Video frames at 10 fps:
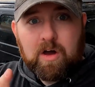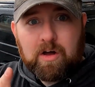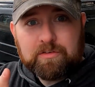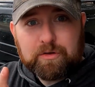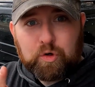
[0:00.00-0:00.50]

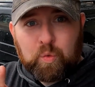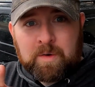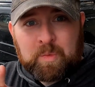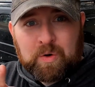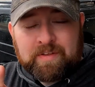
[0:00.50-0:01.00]
also,
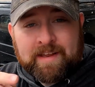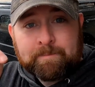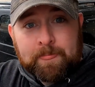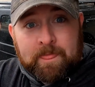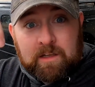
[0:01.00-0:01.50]
one more
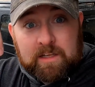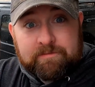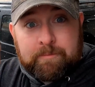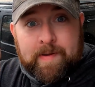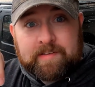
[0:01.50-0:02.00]
thing,
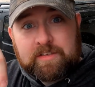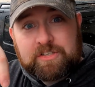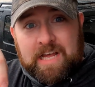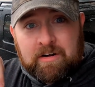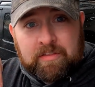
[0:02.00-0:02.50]
leave a
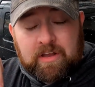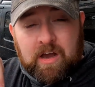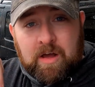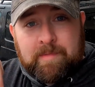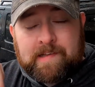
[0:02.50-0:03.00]
message down in the
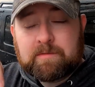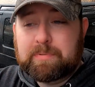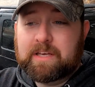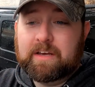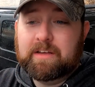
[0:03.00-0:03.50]
comments,
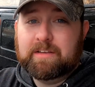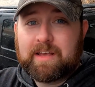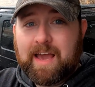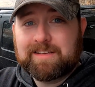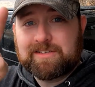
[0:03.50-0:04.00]

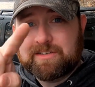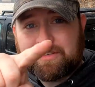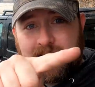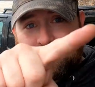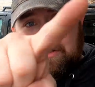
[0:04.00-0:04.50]
because I actually
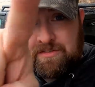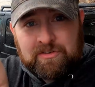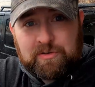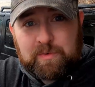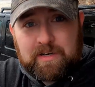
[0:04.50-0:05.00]
just got this
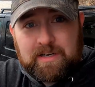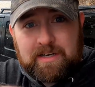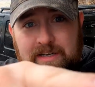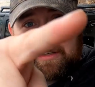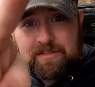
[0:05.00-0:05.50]
new
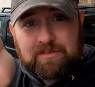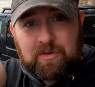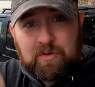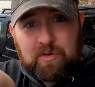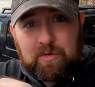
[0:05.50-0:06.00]

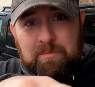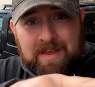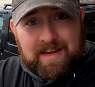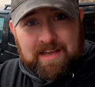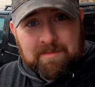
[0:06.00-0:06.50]
external
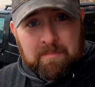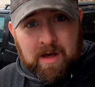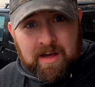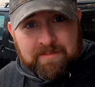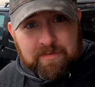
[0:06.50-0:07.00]
media
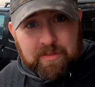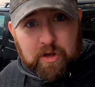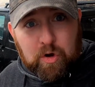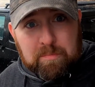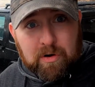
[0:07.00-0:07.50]
mod for the
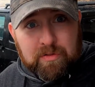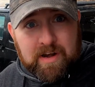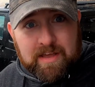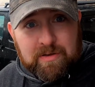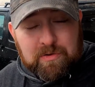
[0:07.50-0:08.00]
GoPro
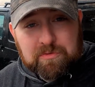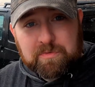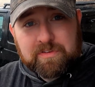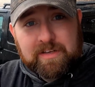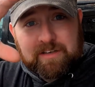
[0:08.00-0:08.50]
that I use,
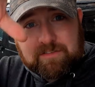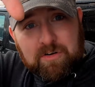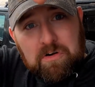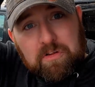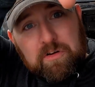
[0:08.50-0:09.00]
with the
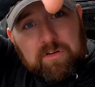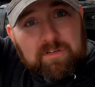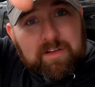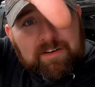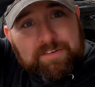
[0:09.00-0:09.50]
external
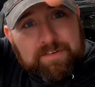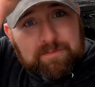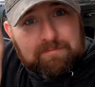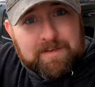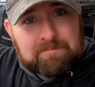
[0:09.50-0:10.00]
little, I don't
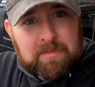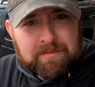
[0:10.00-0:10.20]
know, like